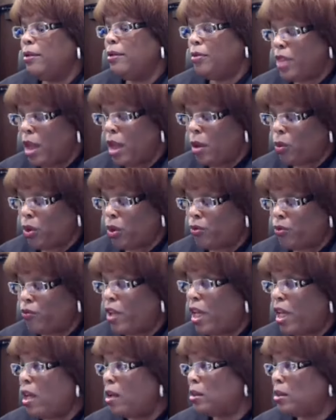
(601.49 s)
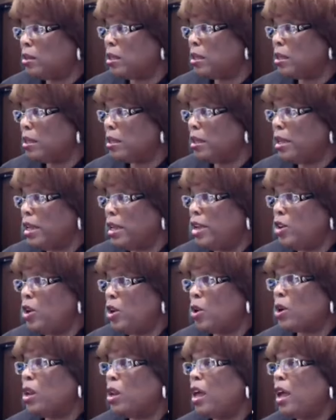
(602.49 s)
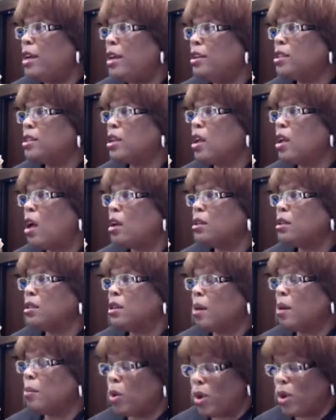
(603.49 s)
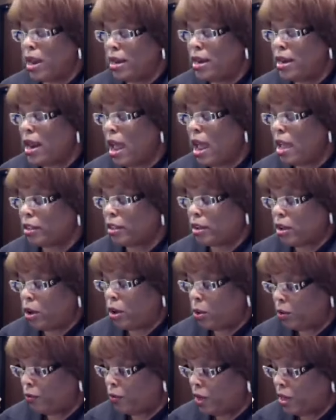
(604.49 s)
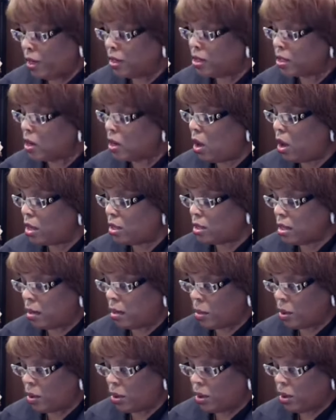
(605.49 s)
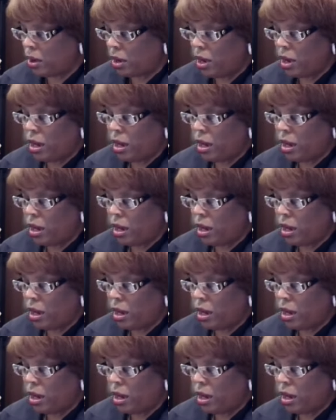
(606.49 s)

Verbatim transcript: that were filed in your client's cause number and not the co-defendant's cause number.